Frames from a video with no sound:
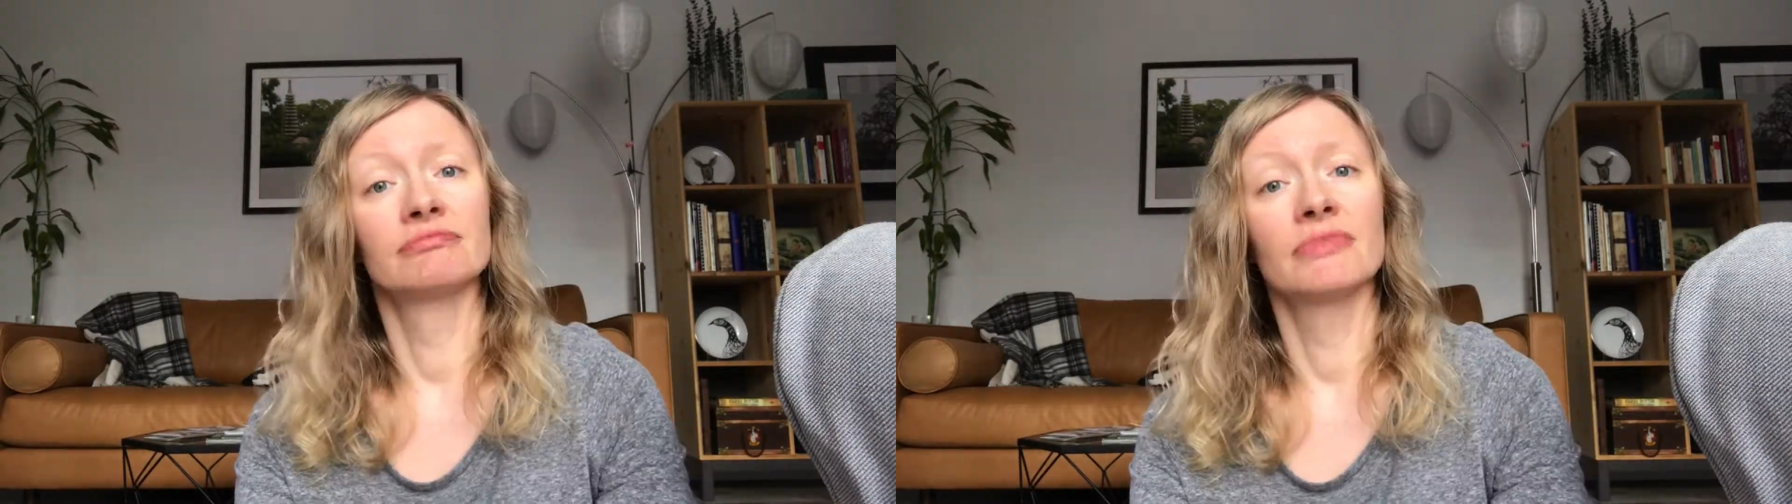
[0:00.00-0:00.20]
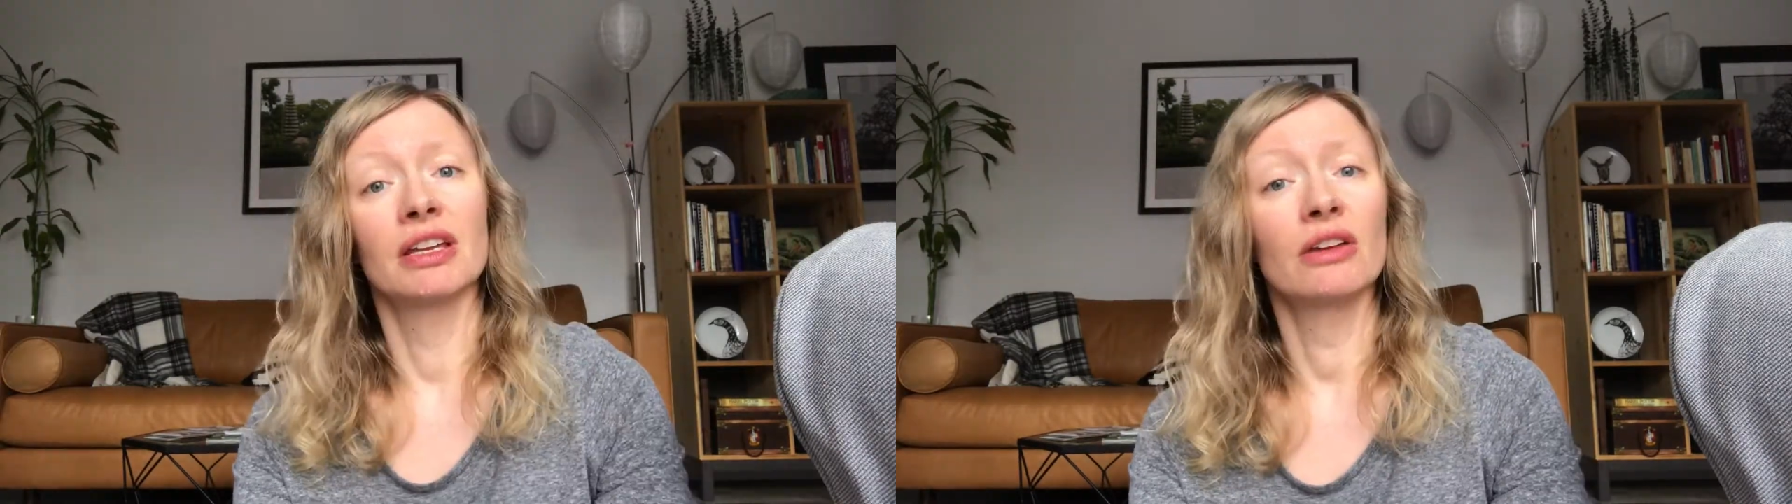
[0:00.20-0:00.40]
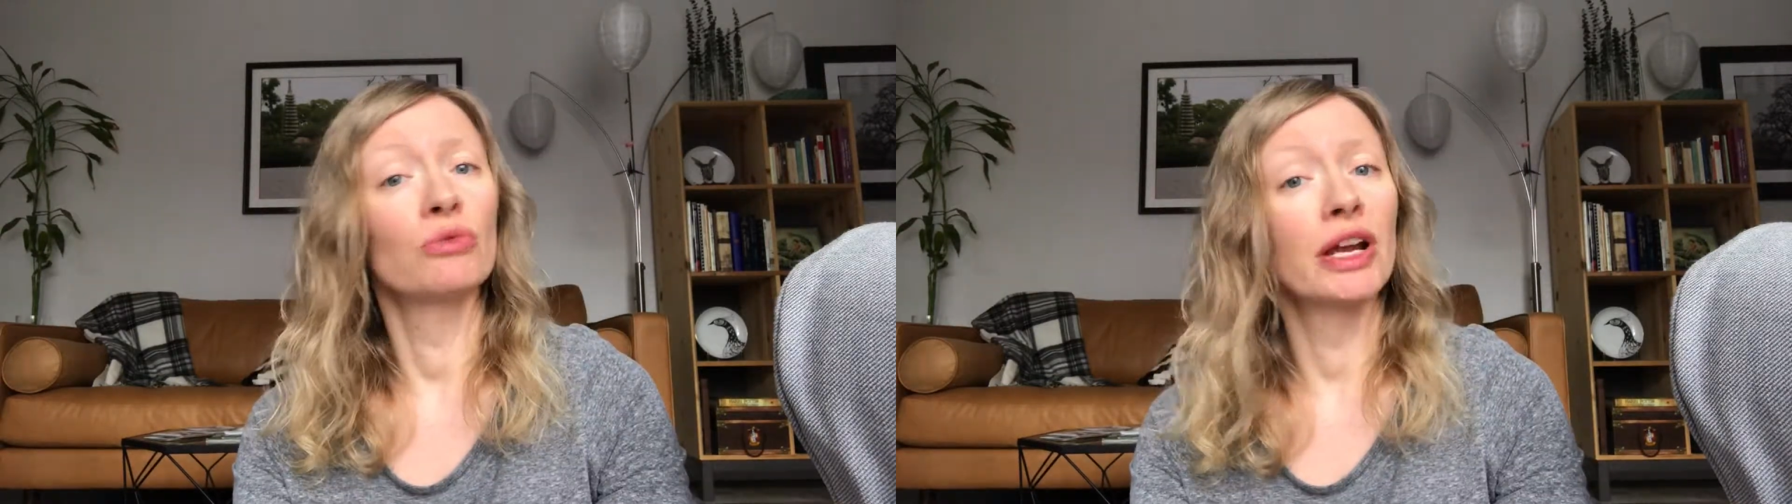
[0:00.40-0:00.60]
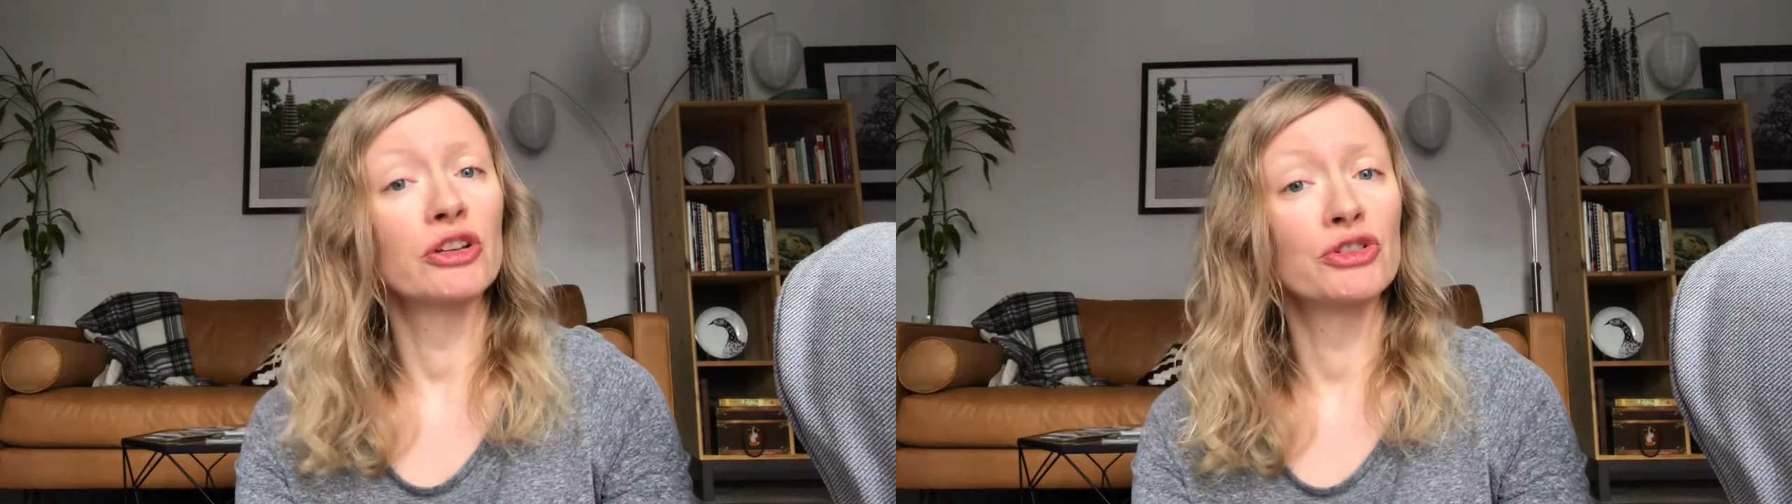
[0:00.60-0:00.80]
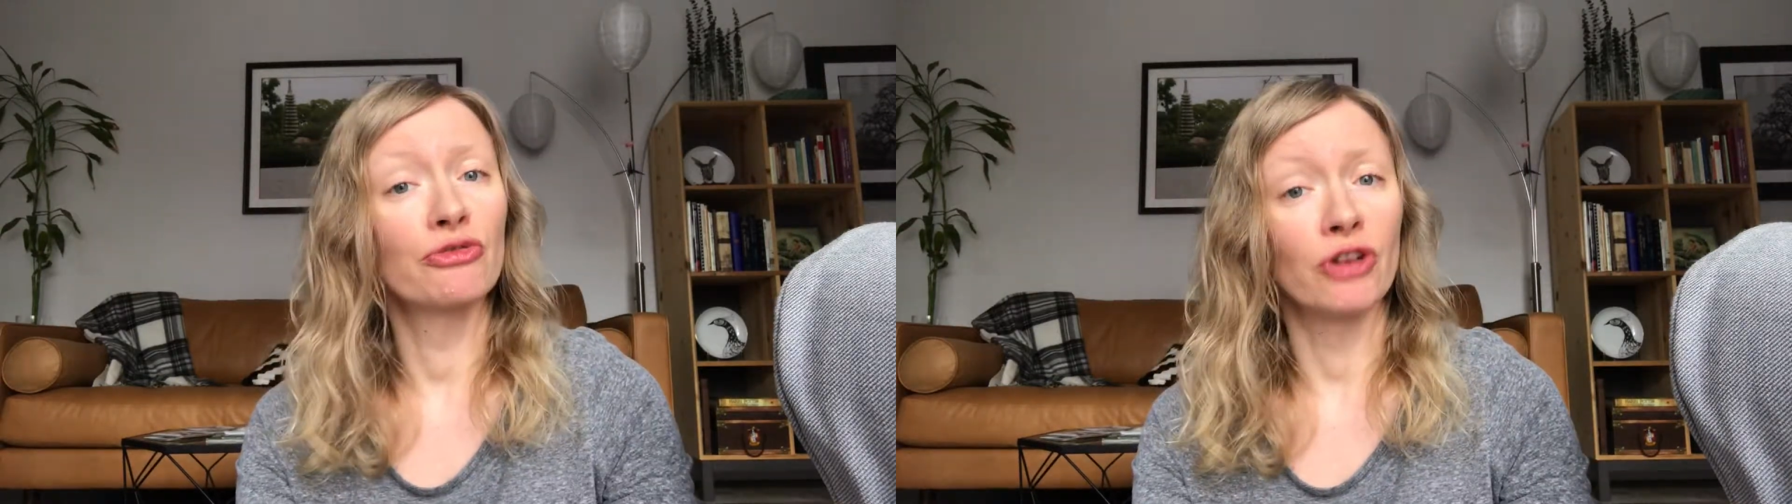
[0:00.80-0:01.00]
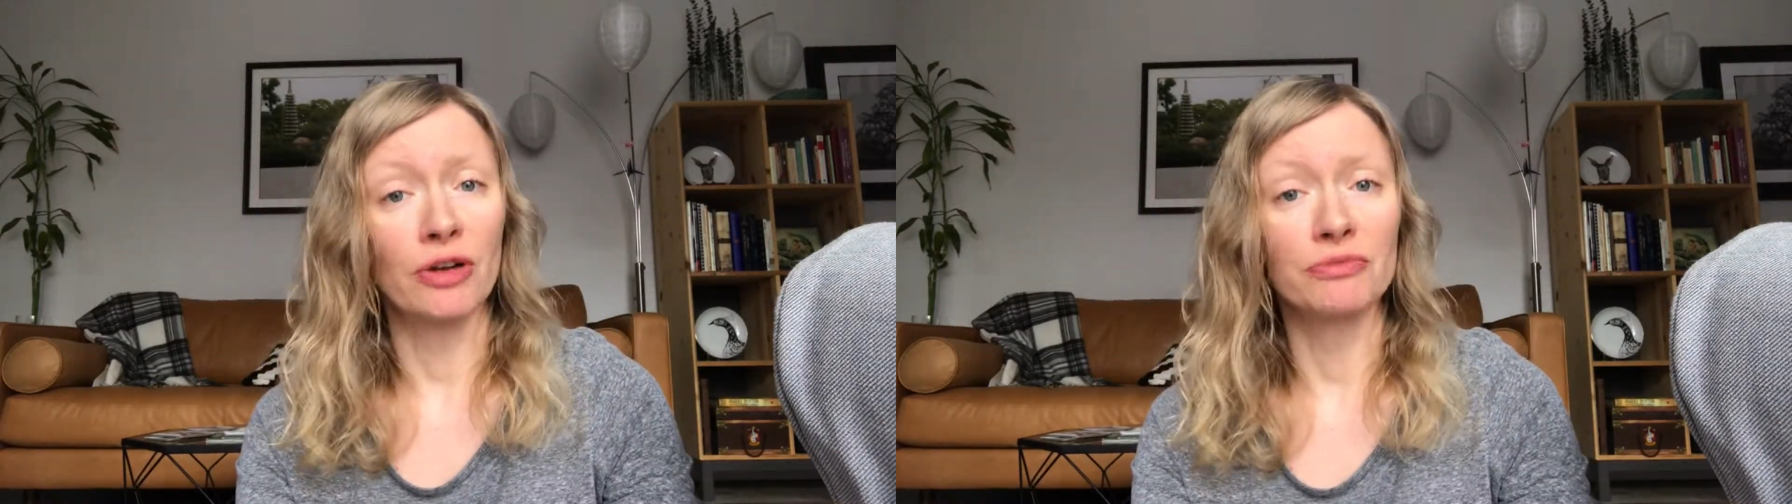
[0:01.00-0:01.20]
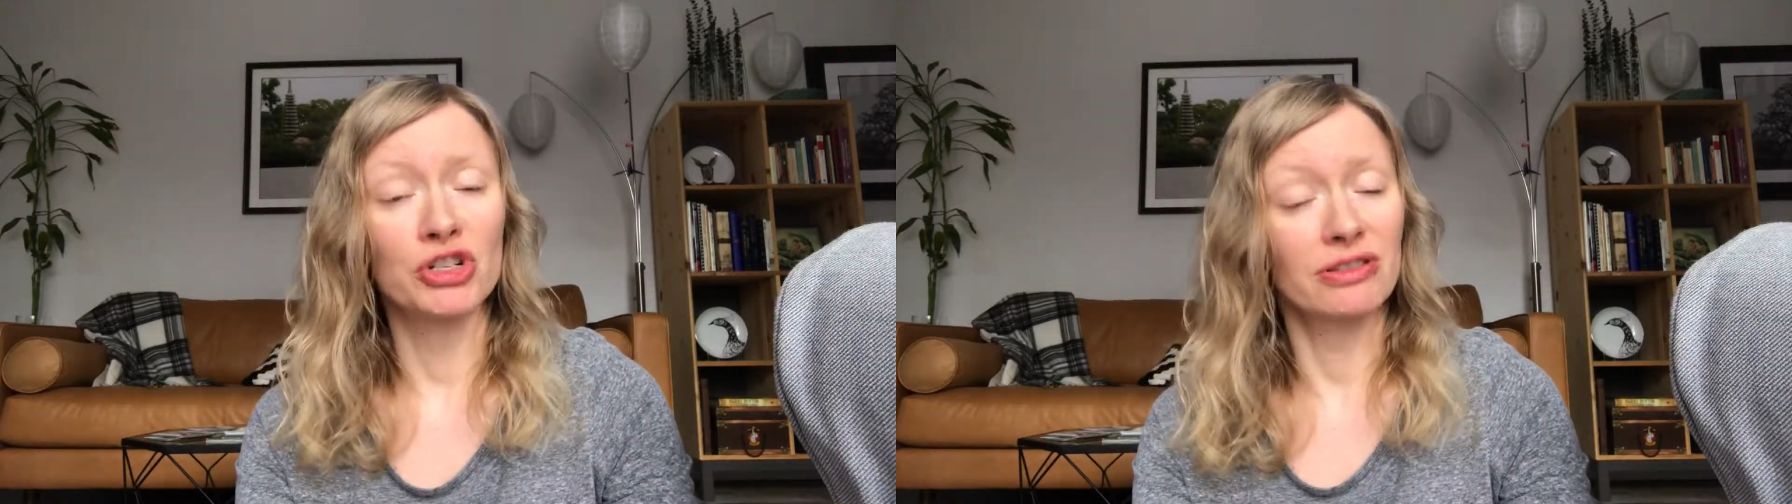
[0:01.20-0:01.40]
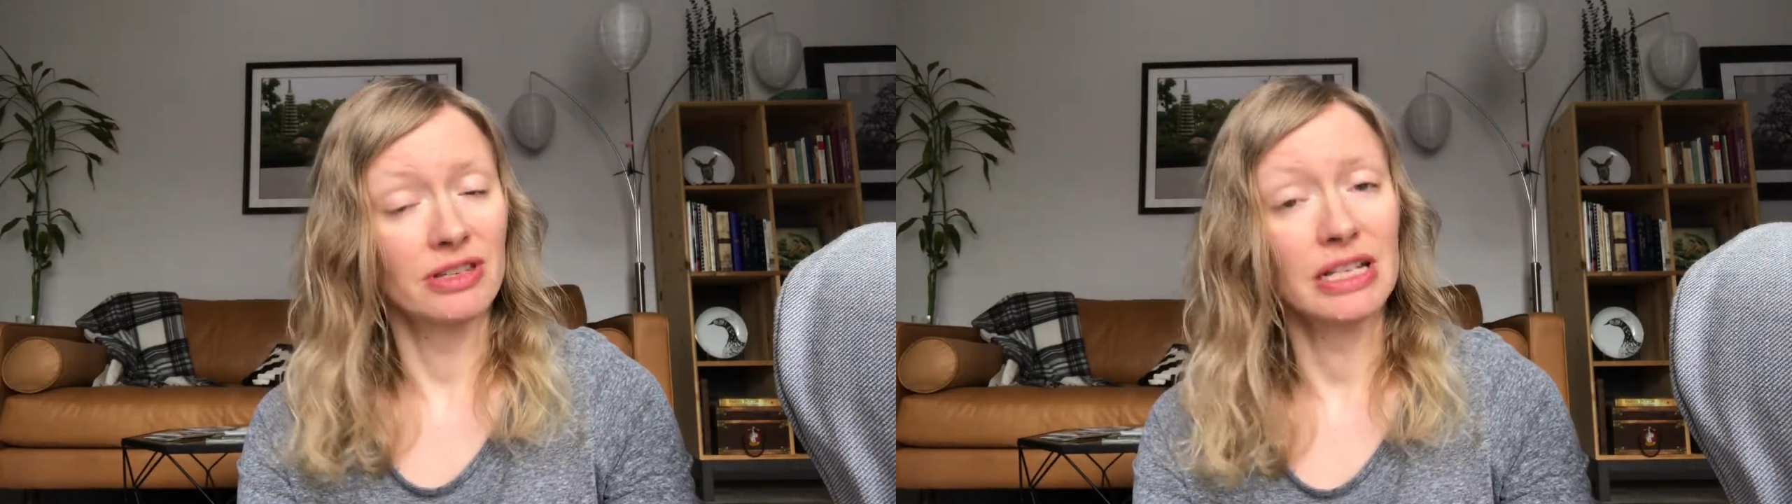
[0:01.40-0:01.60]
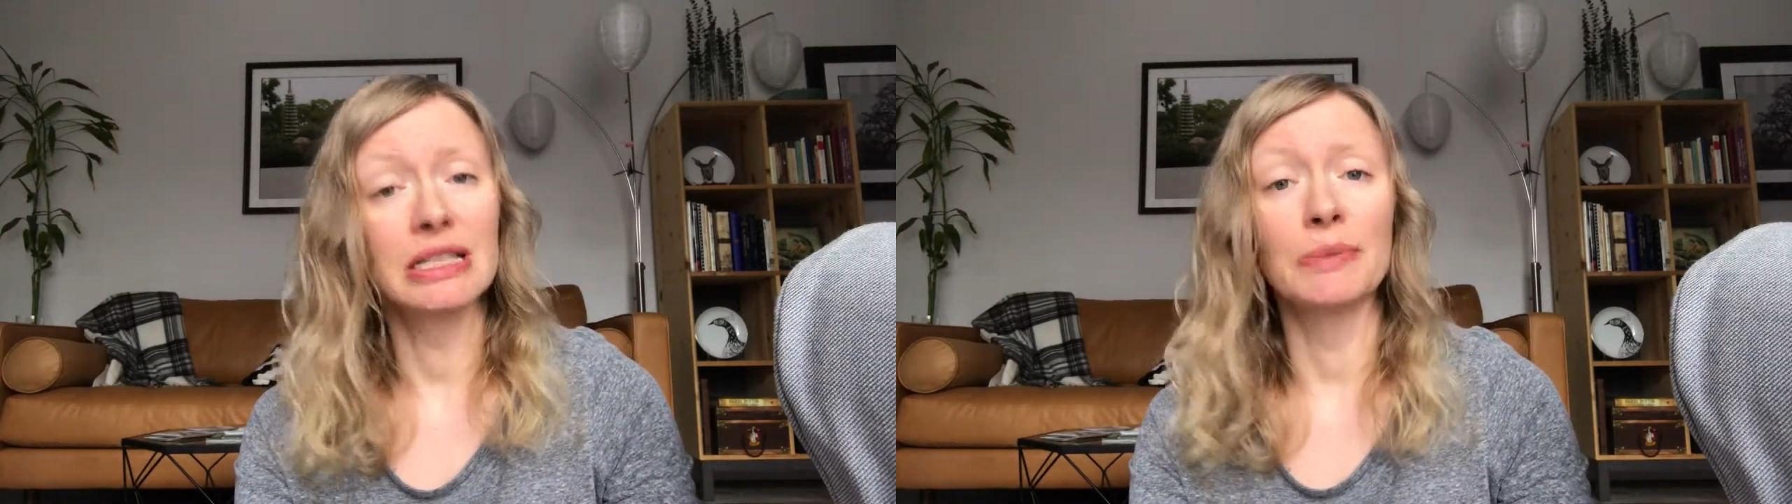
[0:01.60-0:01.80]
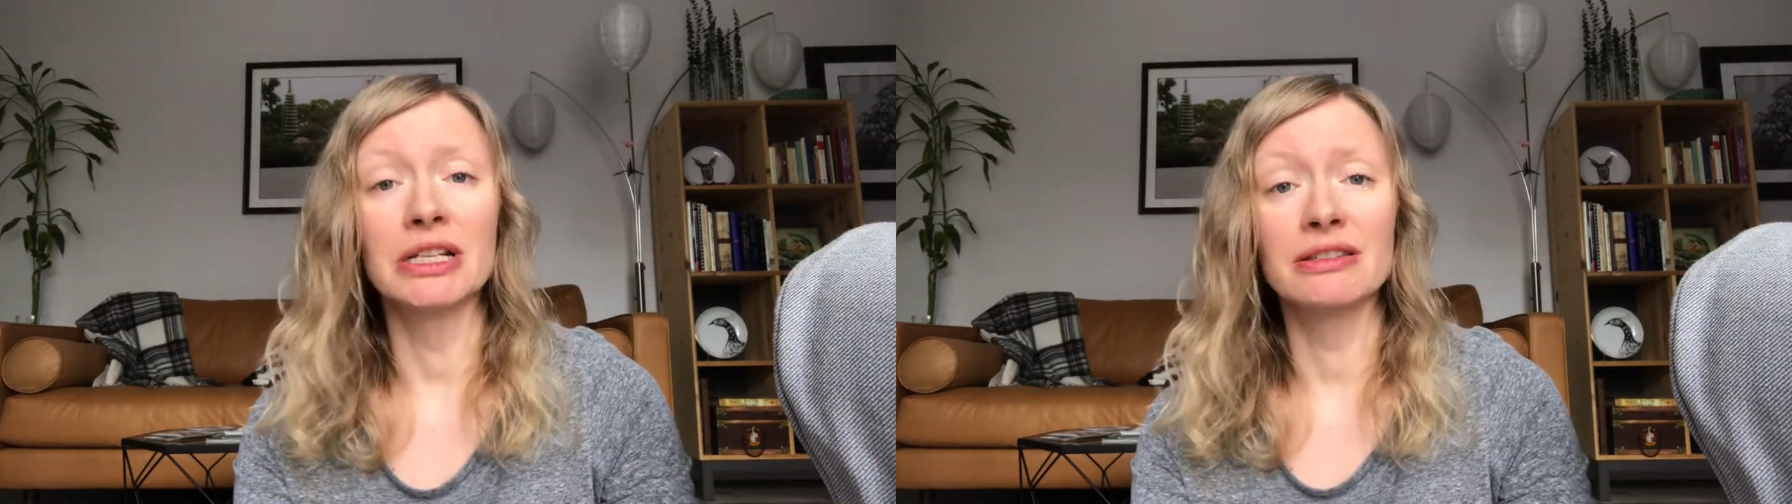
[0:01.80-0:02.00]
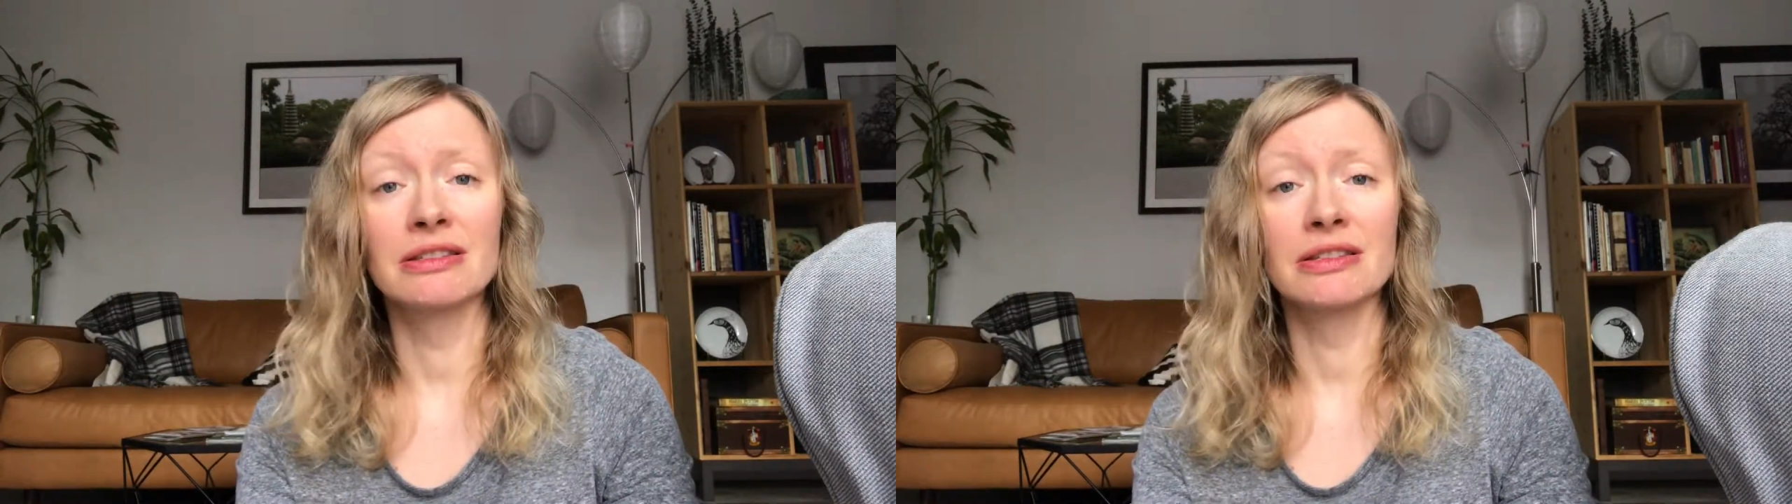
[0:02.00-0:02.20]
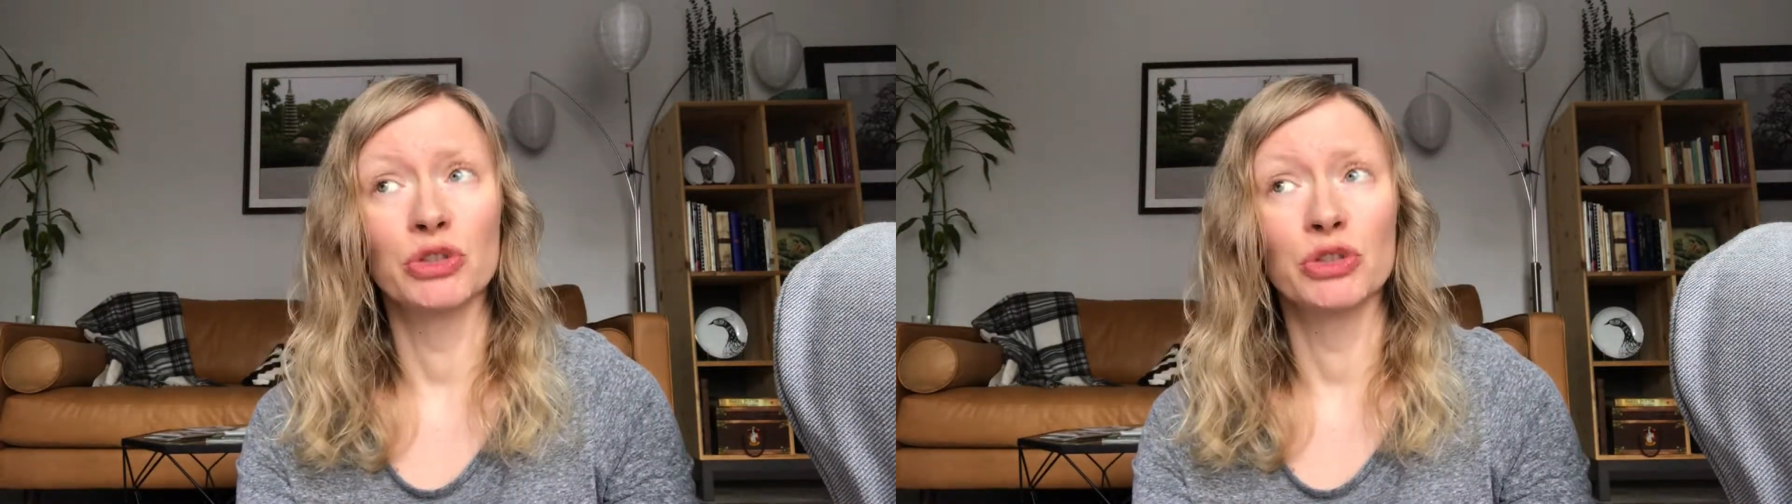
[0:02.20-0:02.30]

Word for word: It can range from just six months